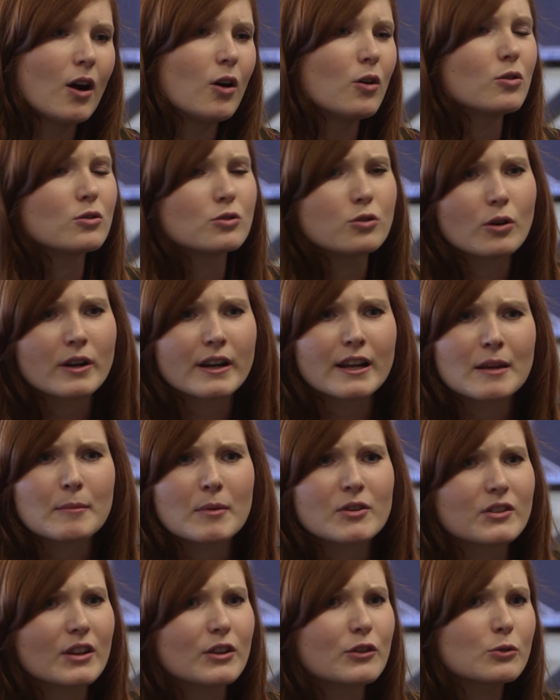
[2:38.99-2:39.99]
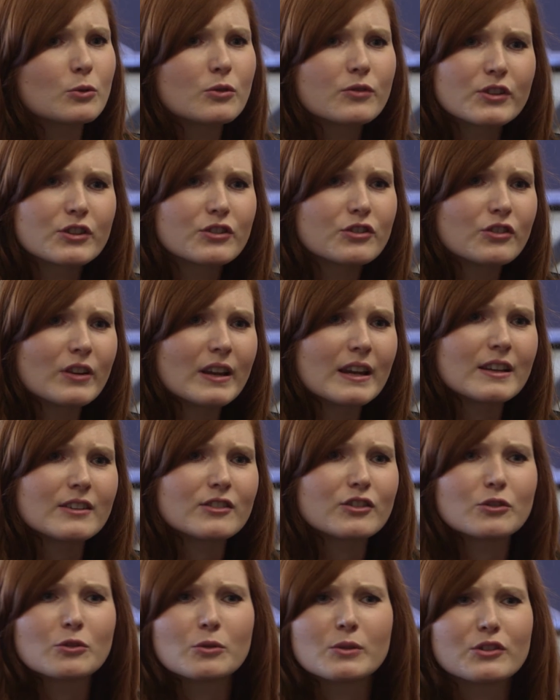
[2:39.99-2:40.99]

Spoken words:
oh Laura, you must get so frustrated, you know,